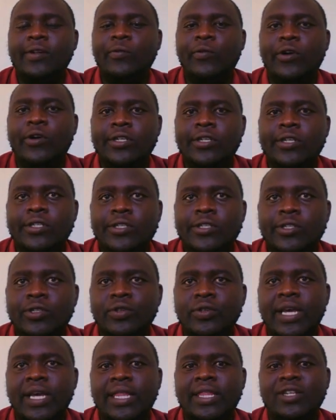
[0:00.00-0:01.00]
wants to
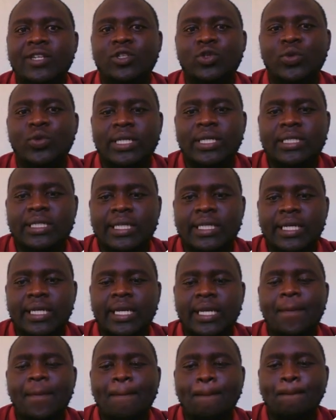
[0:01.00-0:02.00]
get the
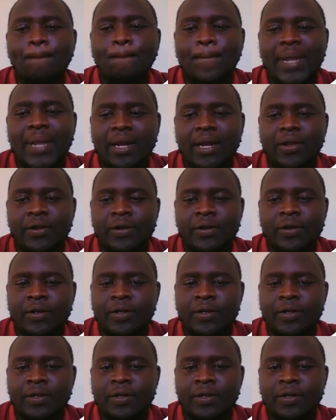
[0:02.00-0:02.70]
20 million.